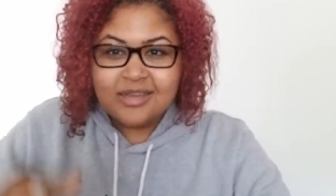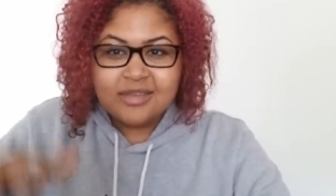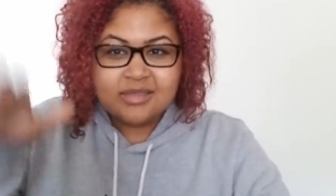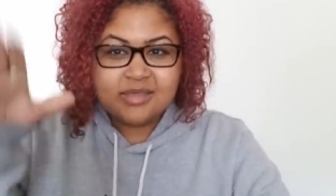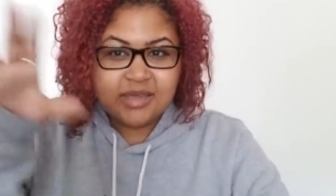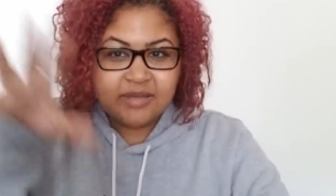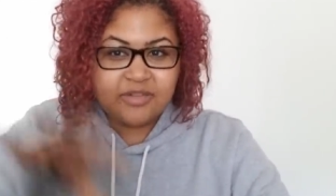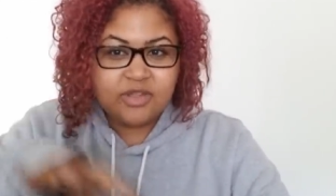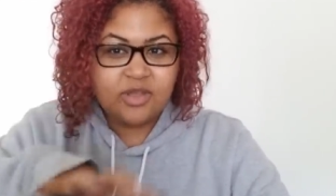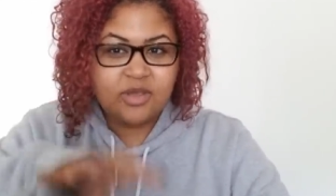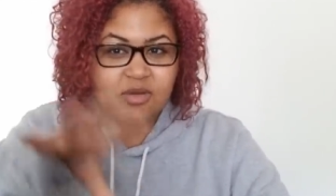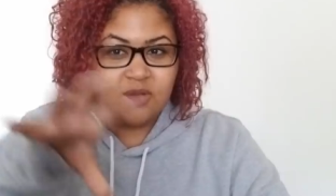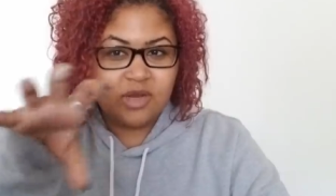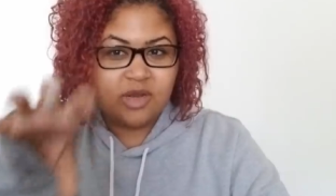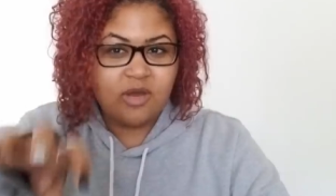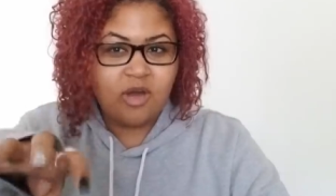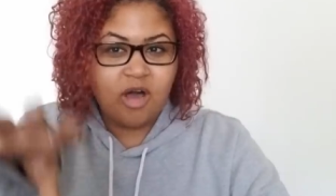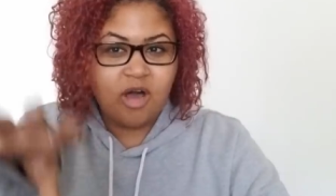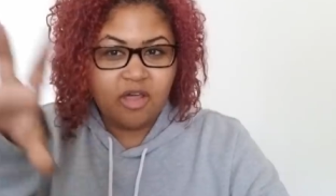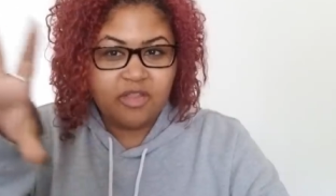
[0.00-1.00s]
So you, you
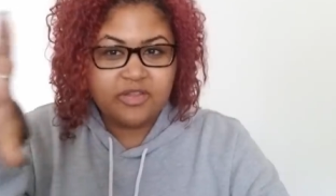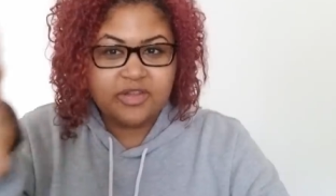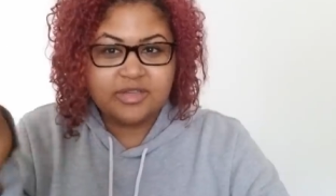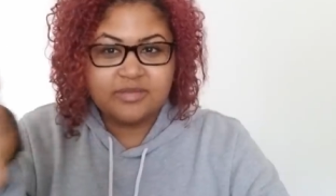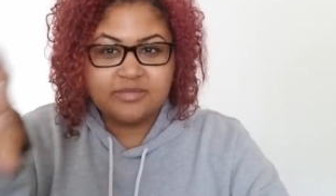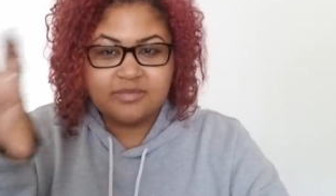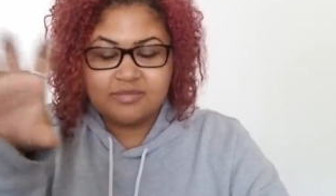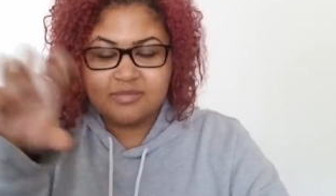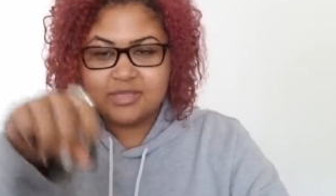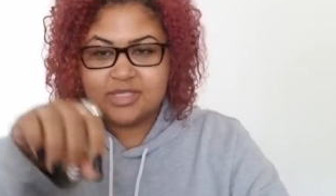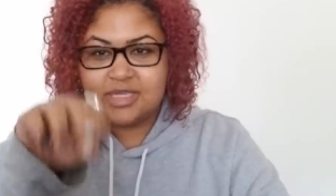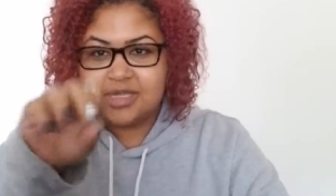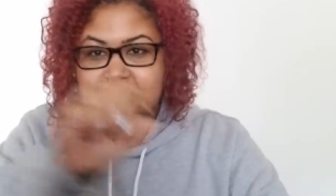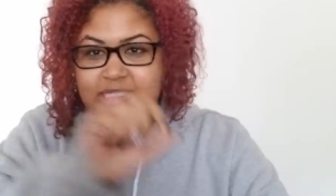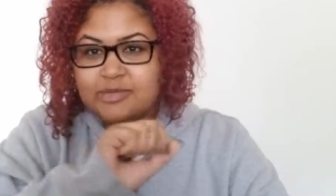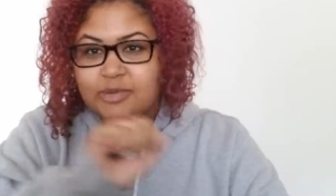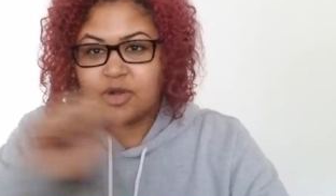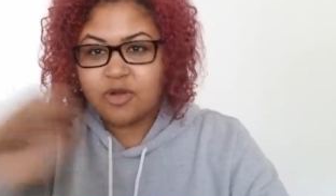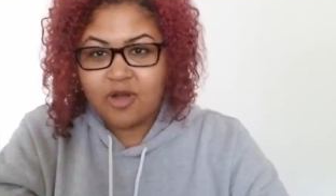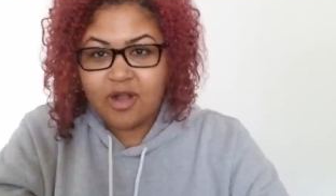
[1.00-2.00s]
know, all the T's
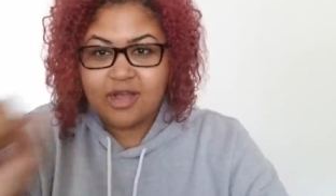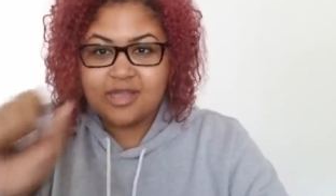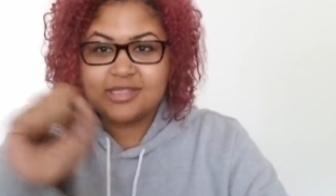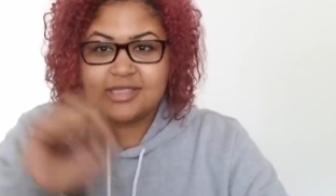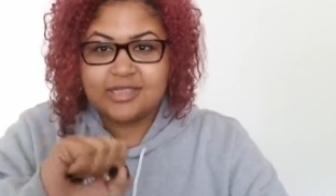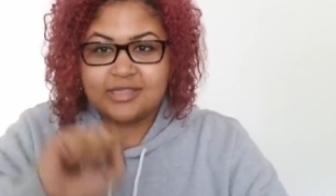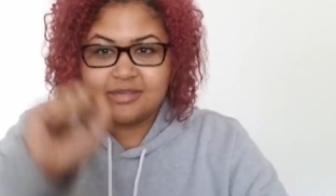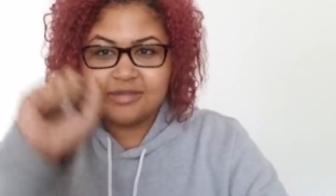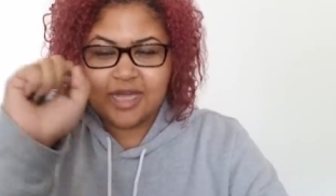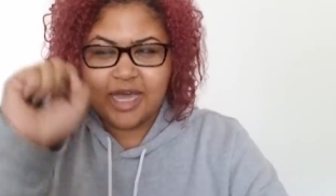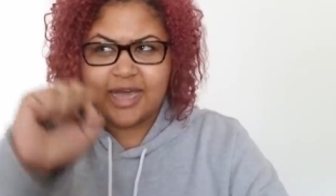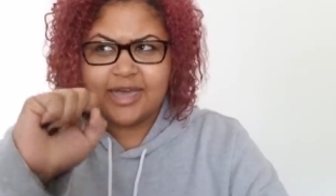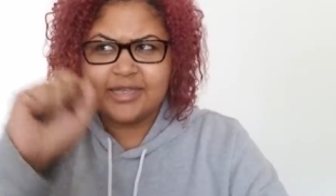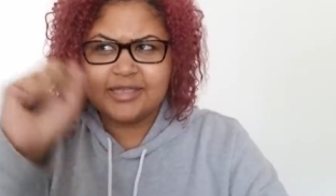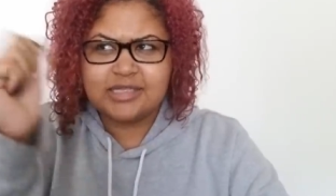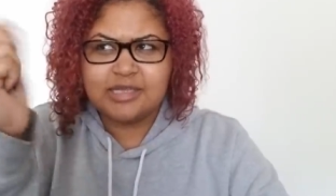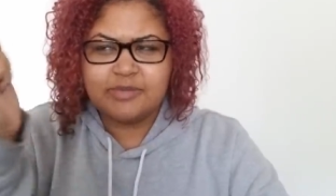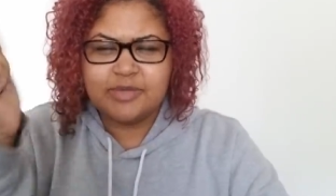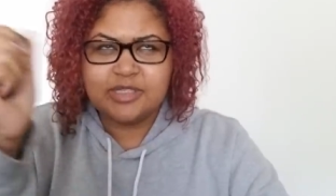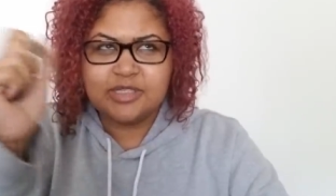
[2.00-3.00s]
have been crossed and
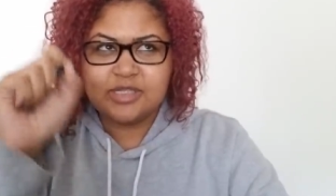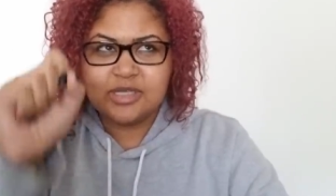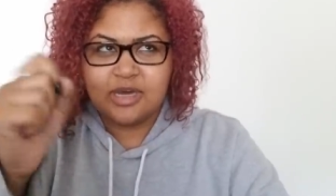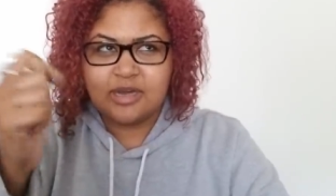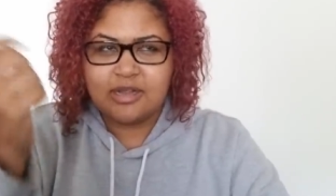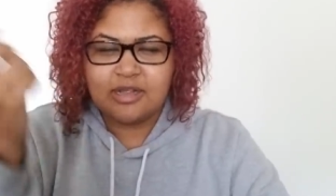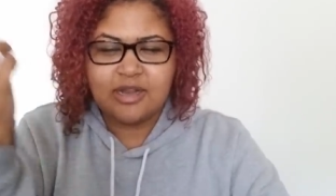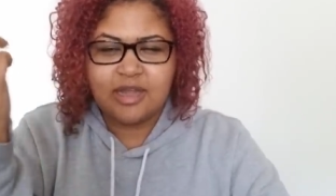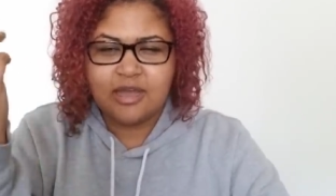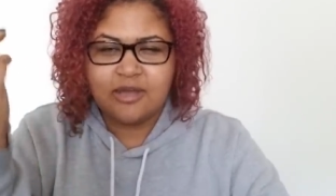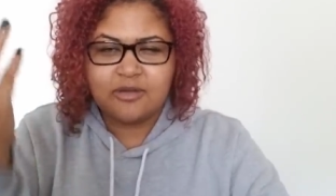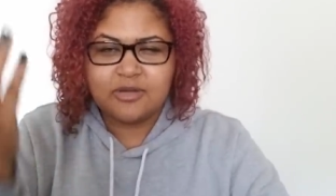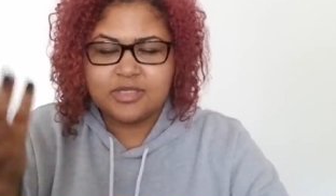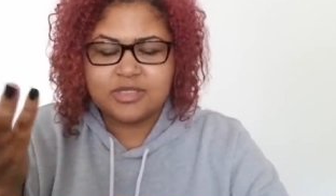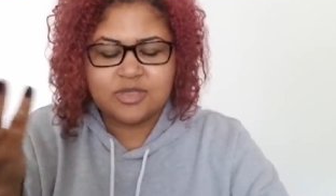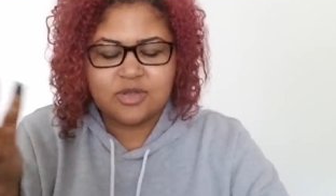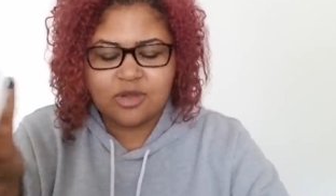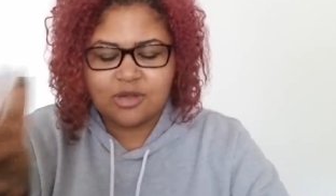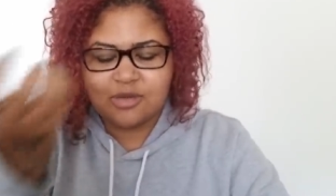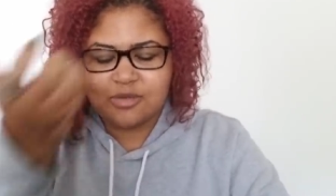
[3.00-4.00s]
I's have been dotted. I always
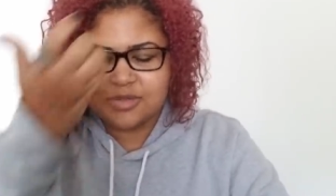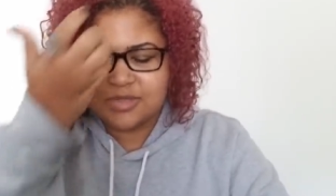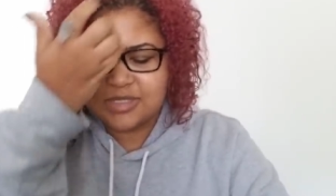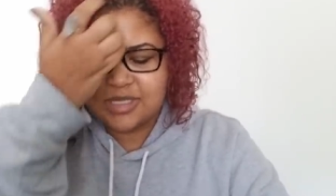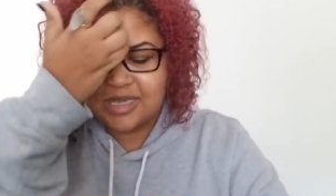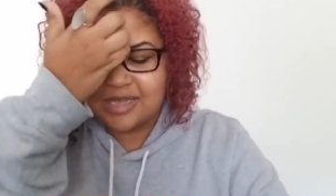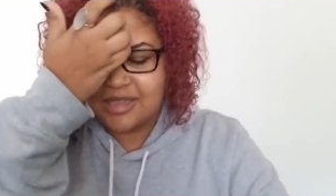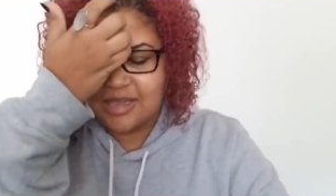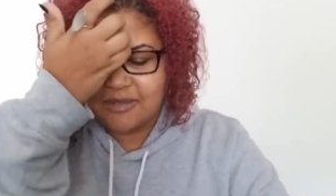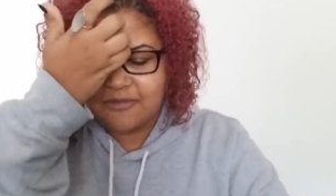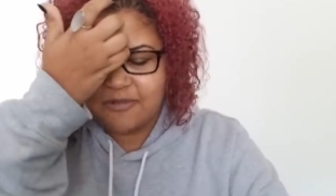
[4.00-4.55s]
struggle with saying that